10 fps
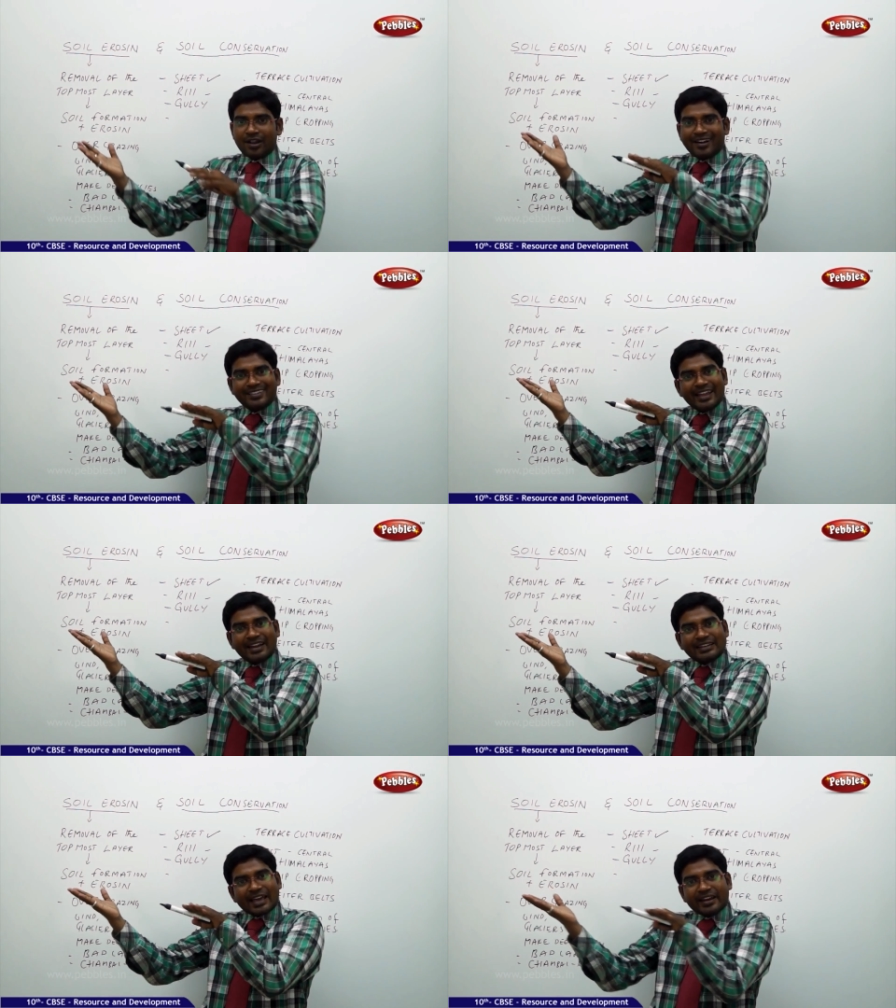not the
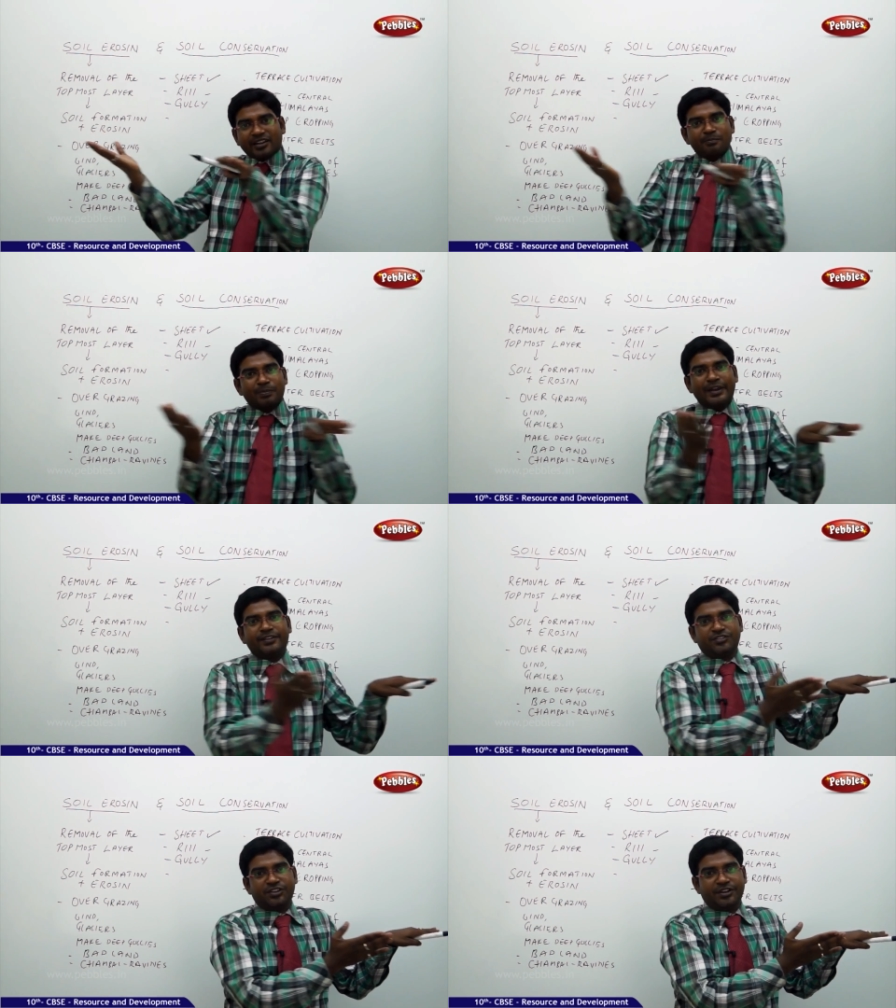entire
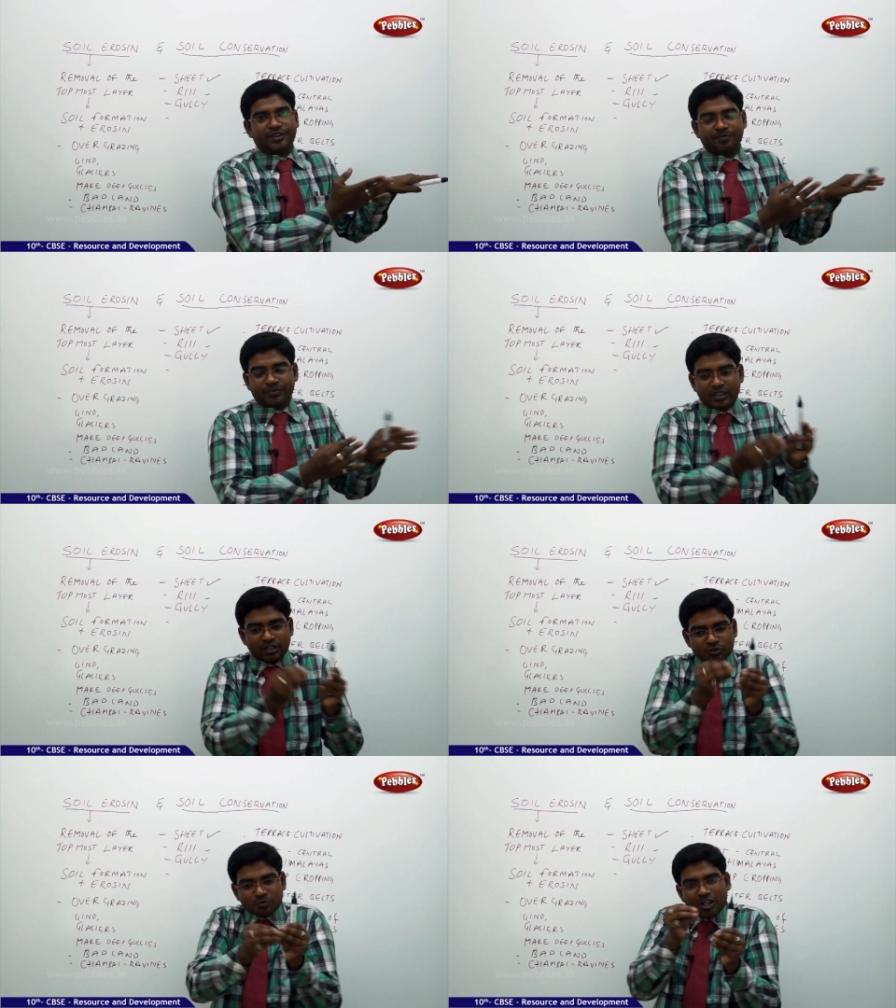complete sheet
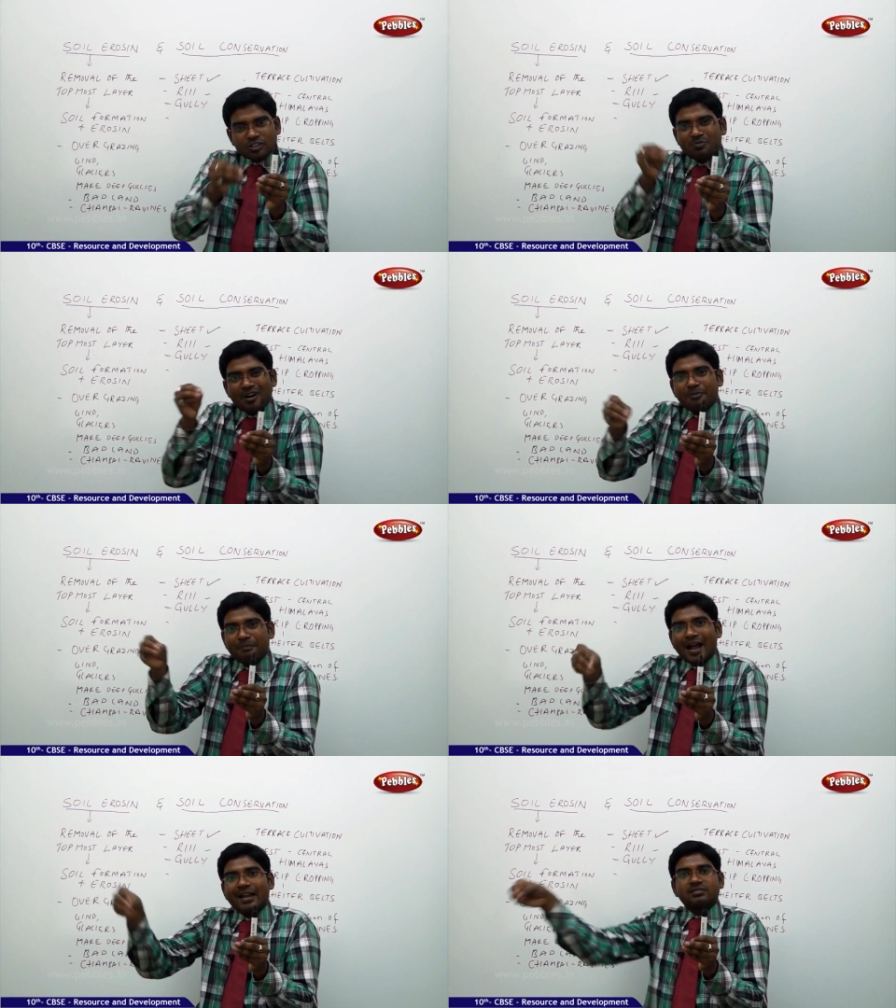small small
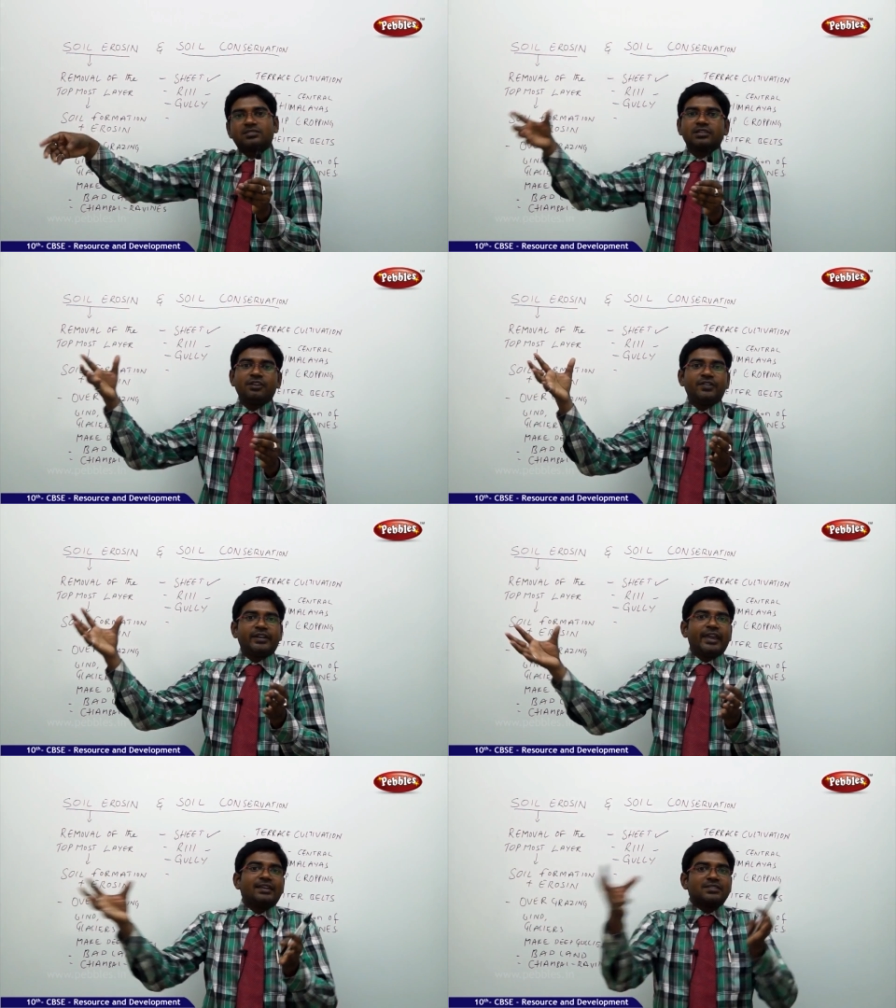parts if
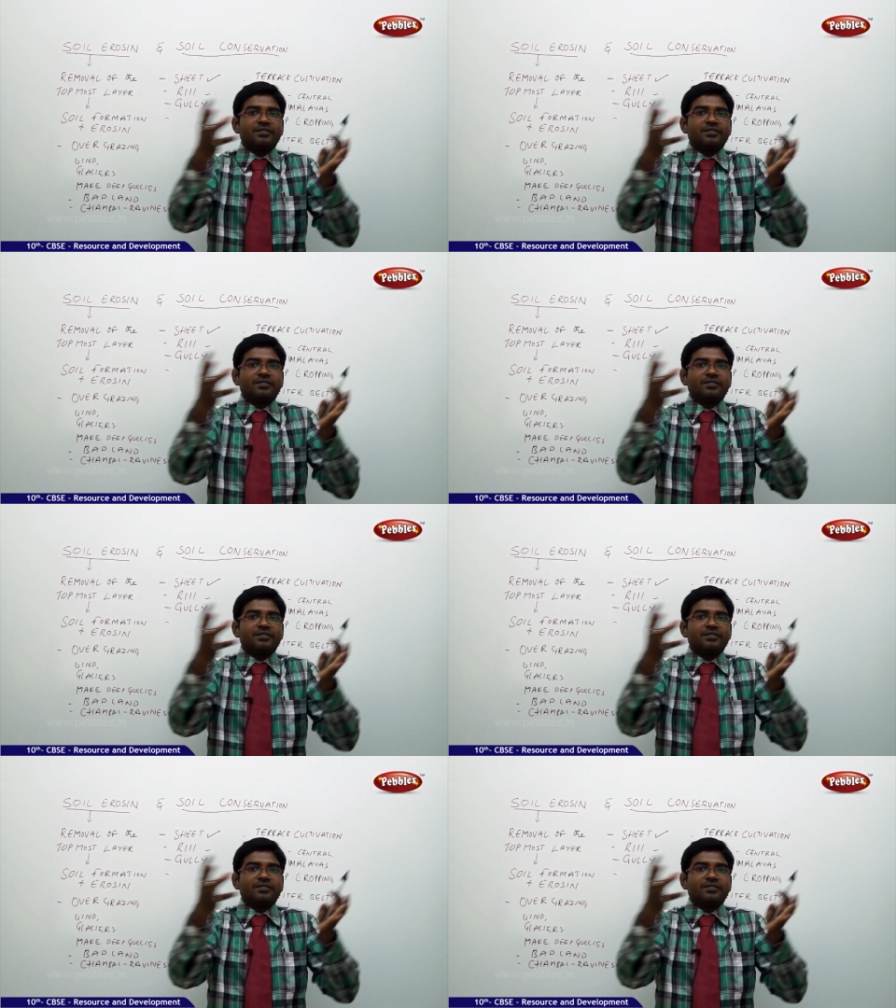it takes